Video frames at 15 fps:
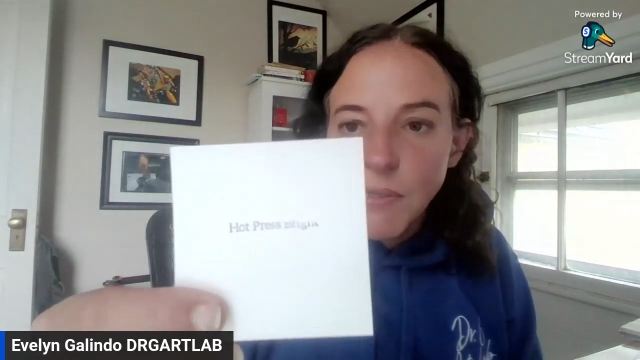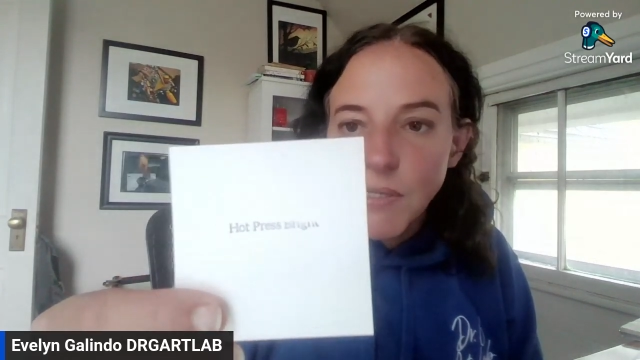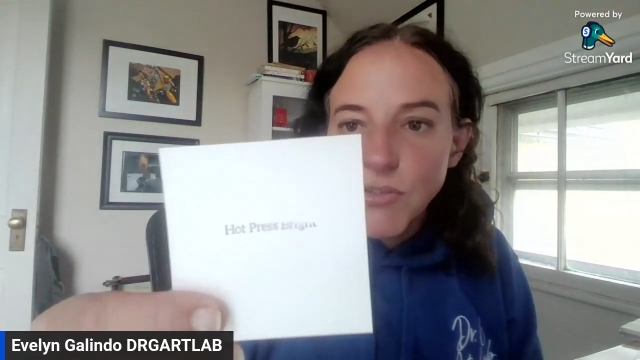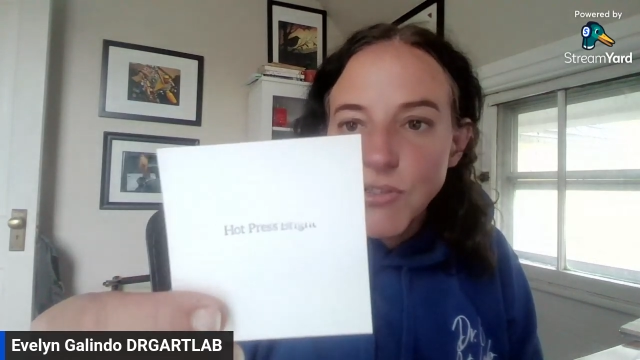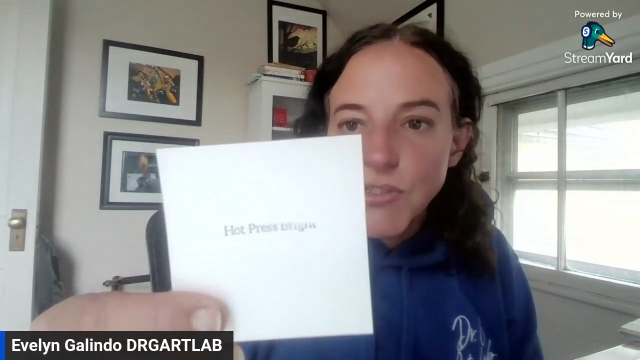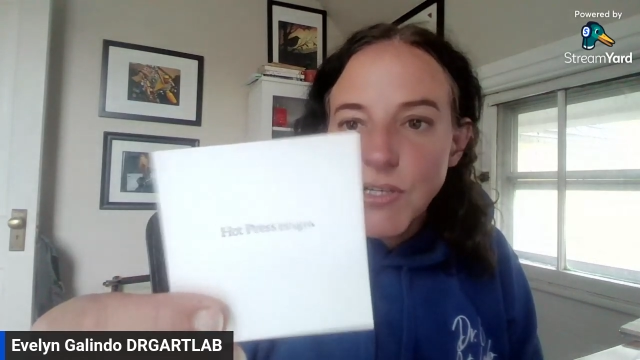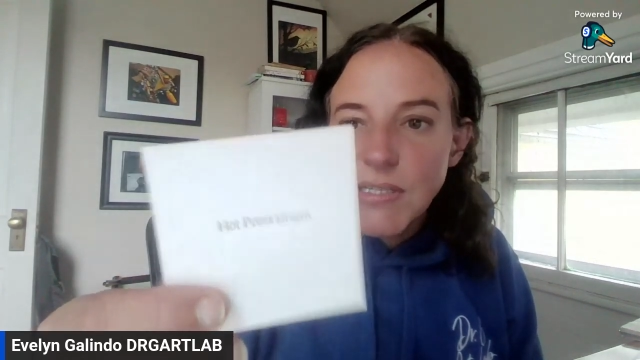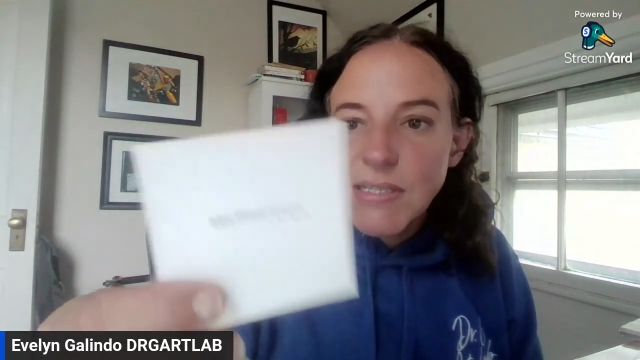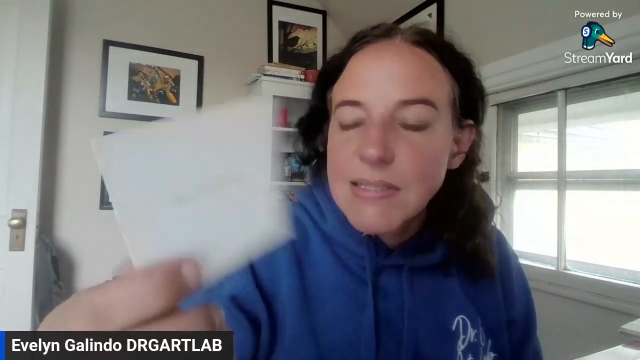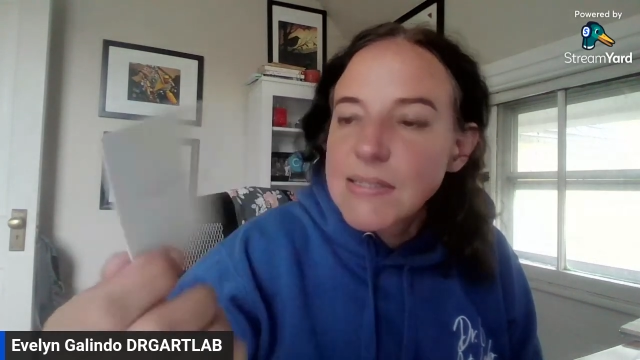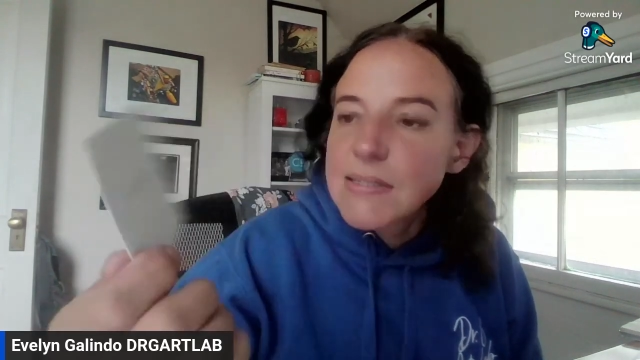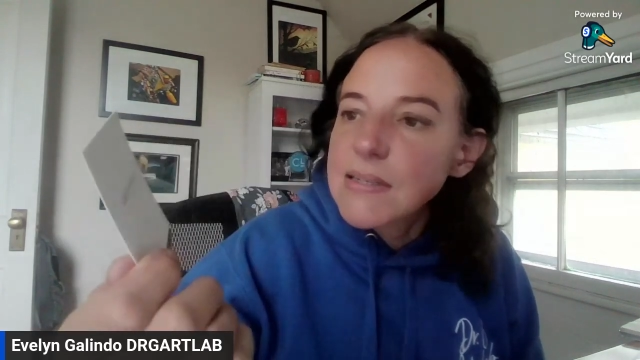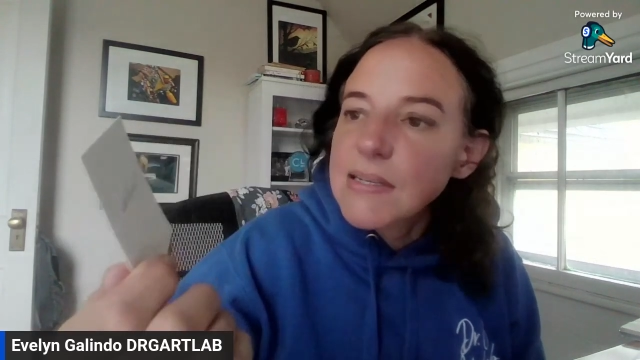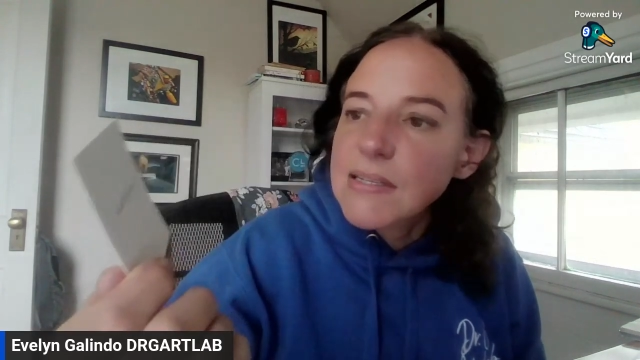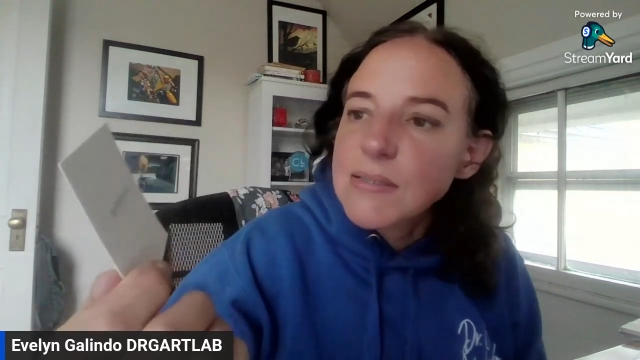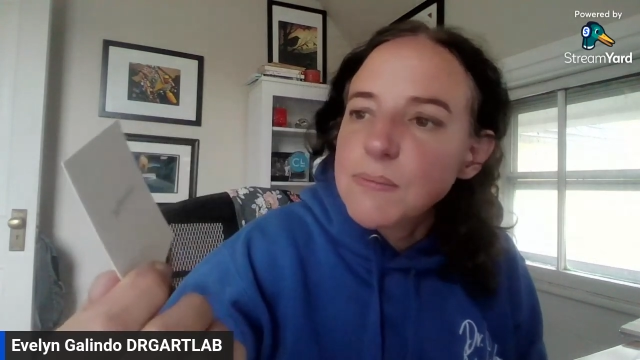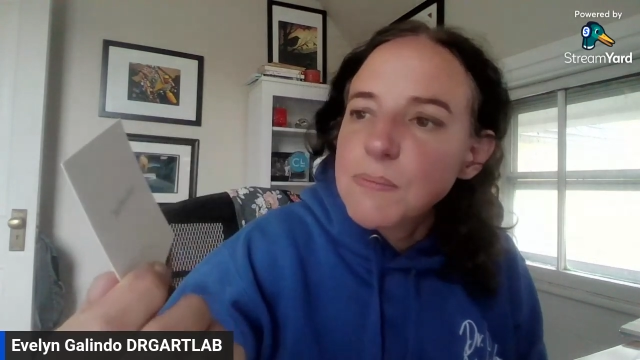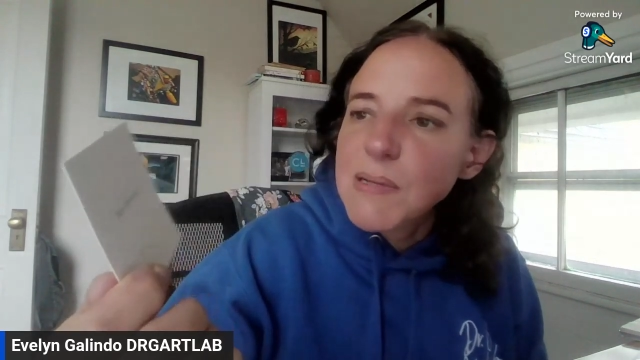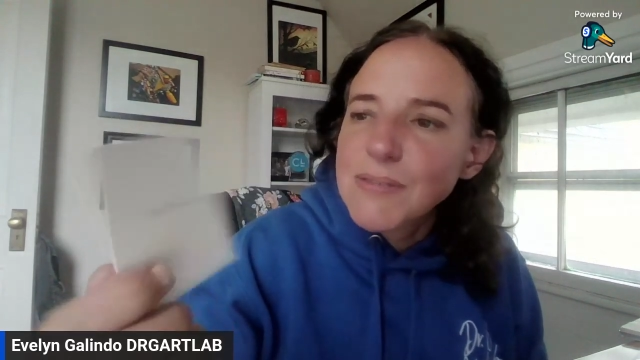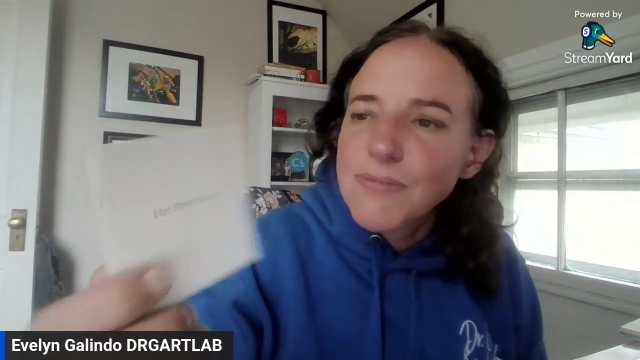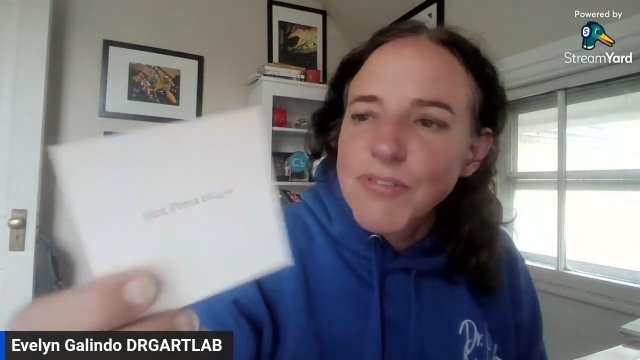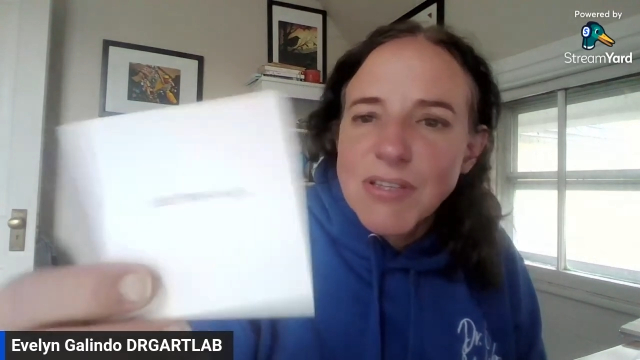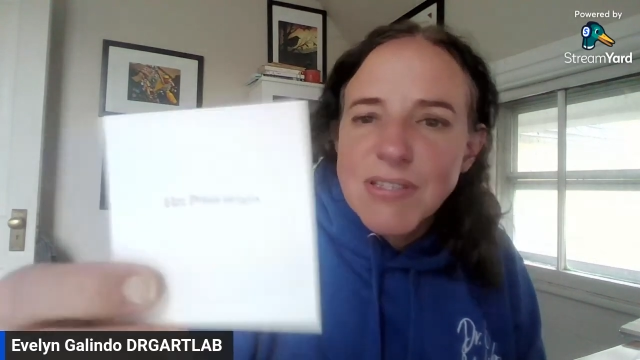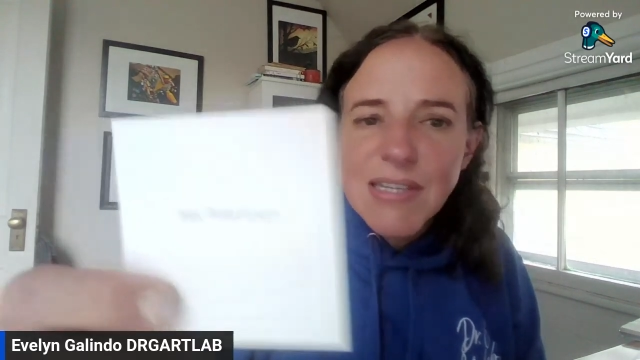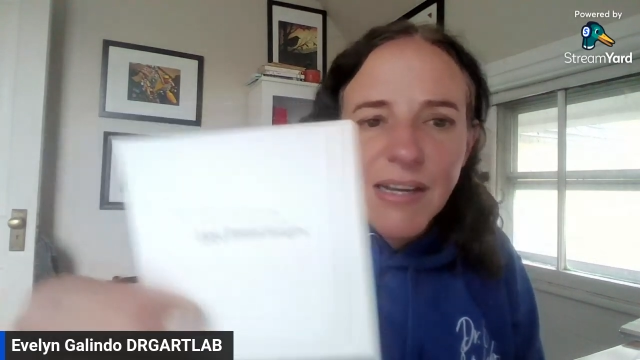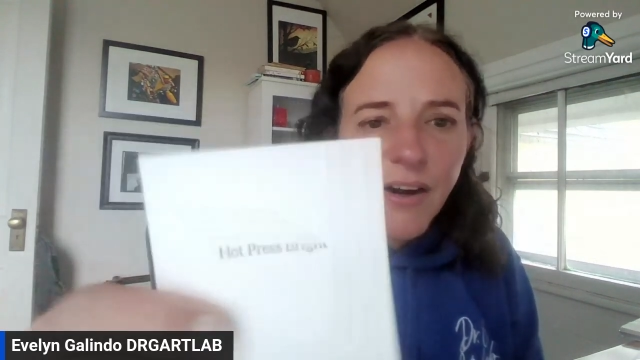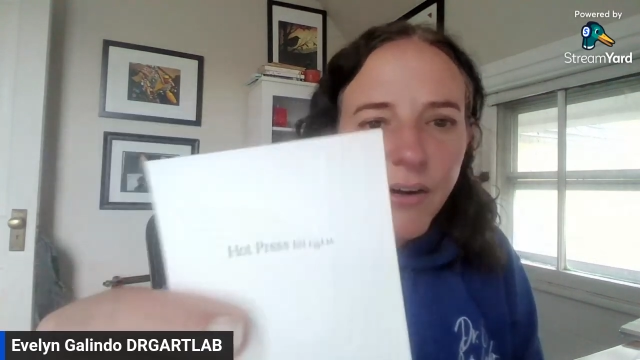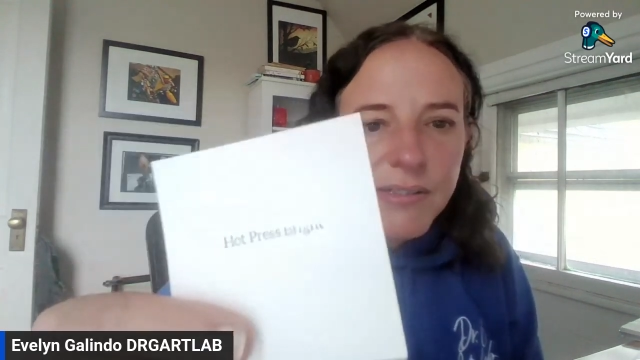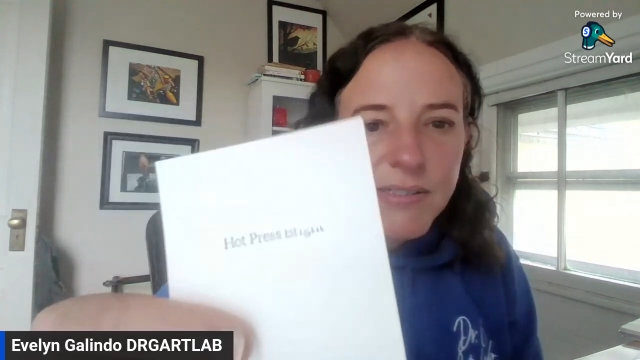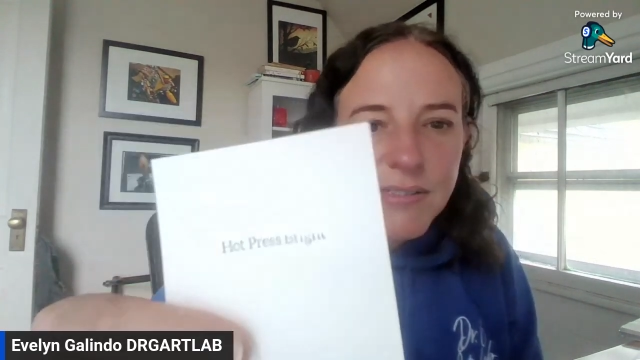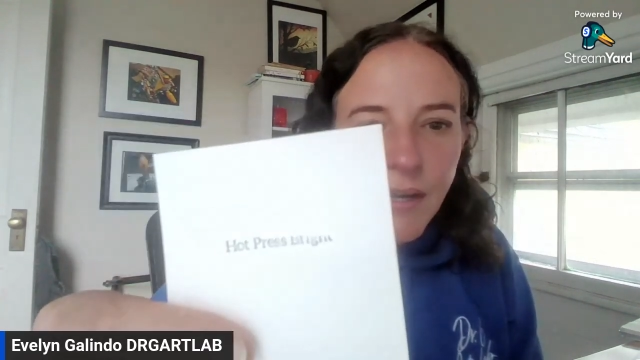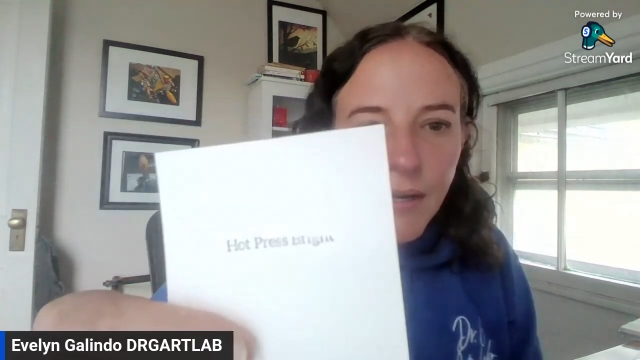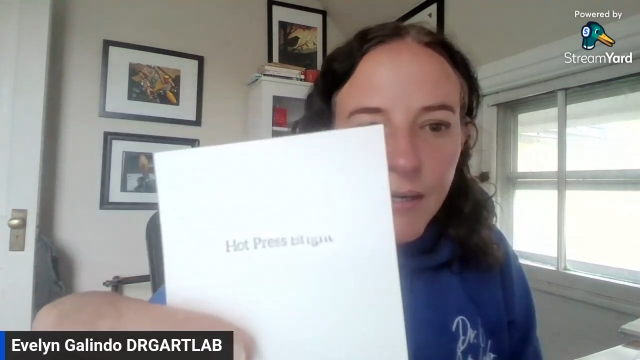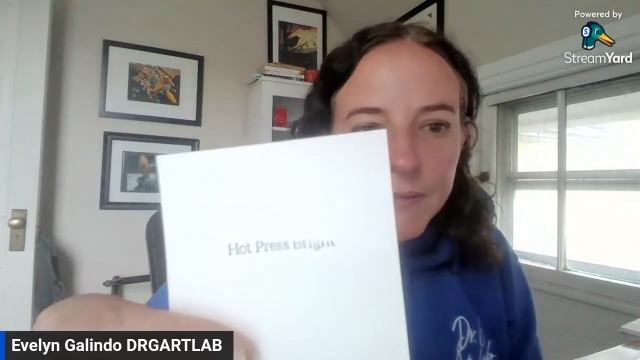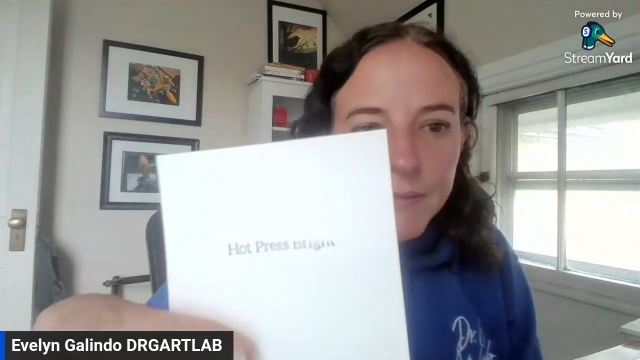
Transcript: It's just, it feels like cardstock,